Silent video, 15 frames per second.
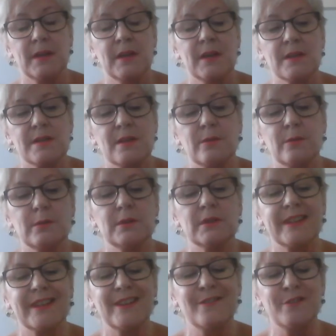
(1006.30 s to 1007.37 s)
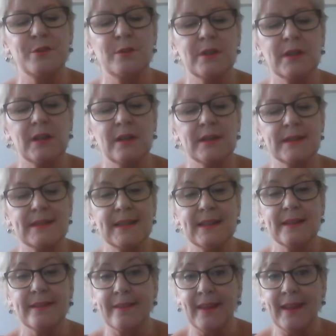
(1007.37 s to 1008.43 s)
So it will give you an idea
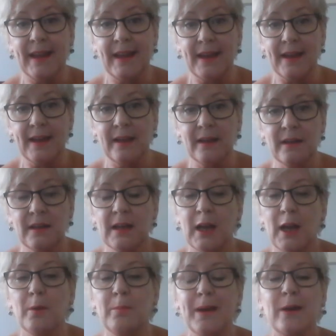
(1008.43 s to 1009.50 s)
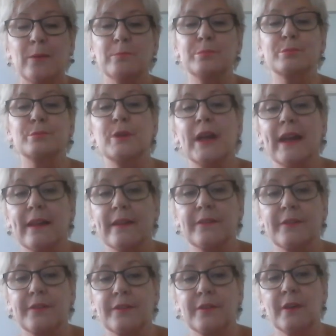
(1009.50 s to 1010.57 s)
there about
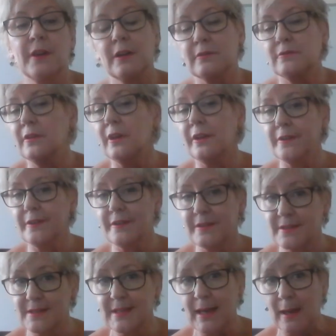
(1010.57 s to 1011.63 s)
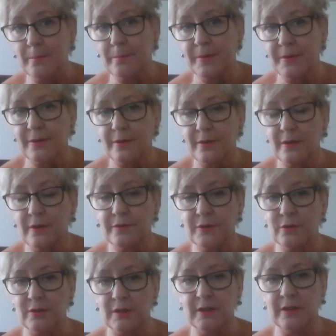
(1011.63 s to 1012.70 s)
breadth rather than depth of
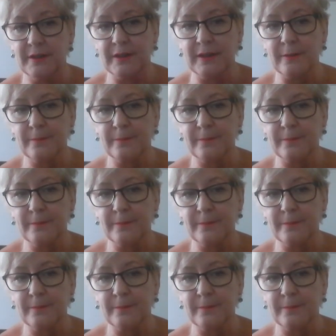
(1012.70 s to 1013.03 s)
your learning.